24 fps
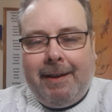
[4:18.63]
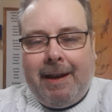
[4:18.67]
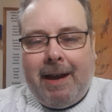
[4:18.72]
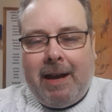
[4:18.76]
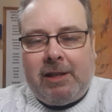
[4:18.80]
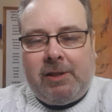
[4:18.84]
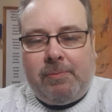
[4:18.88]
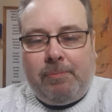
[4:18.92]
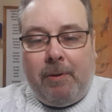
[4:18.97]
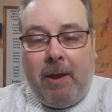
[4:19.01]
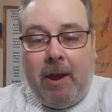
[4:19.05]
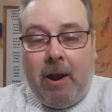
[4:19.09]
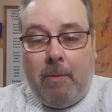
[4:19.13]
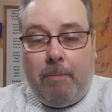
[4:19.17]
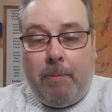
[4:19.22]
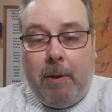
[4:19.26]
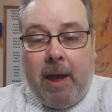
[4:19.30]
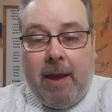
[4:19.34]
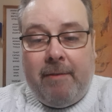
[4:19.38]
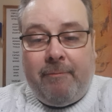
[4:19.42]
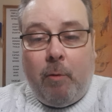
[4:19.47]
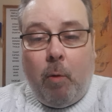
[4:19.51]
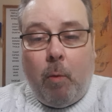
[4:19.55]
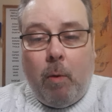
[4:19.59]
As Fair
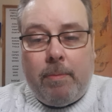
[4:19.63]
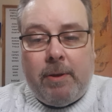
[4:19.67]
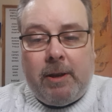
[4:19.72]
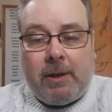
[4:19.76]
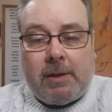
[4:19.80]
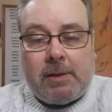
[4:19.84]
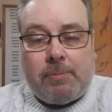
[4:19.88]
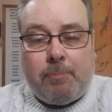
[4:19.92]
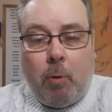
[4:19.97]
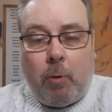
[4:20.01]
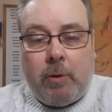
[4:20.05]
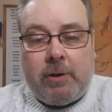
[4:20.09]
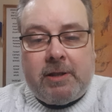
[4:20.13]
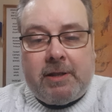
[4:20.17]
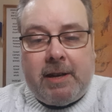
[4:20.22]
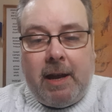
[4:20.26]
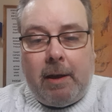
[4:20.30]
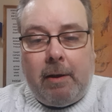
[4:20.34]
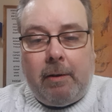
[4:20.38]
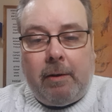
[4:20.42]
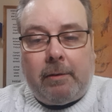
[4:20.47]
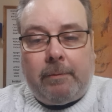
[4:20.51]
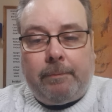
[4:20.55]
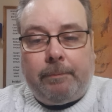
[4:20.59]
Play for Women has pointed
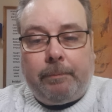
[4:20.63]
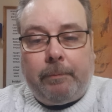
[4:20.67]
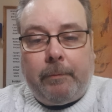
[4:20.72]
out,